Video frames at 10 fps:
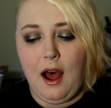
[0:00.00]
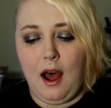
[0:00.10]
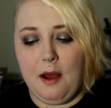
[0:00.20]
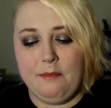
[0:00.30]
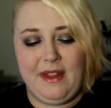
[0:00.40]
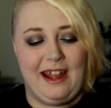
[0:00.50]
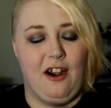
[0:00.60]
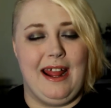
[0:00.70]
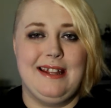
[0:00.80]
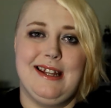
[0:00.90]
They
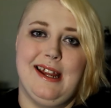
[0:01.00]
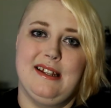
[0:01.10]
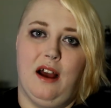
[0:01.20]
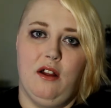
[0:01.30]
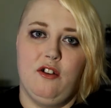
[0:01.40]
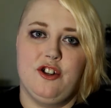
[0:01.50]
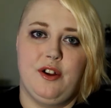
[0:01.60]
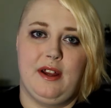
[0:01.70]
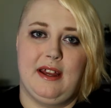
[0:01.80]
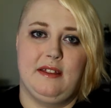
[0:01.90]
are $18.
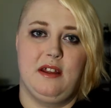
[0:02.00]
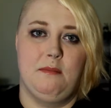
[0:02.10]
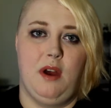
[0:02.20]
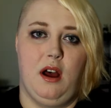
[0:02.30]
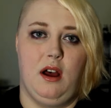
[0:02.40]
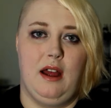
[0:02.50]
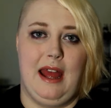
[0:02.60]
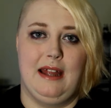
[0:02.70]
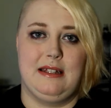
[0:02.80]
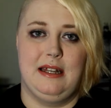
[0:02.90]
You can get them
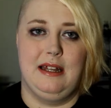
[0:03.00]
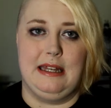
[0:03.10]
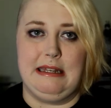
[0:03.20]
at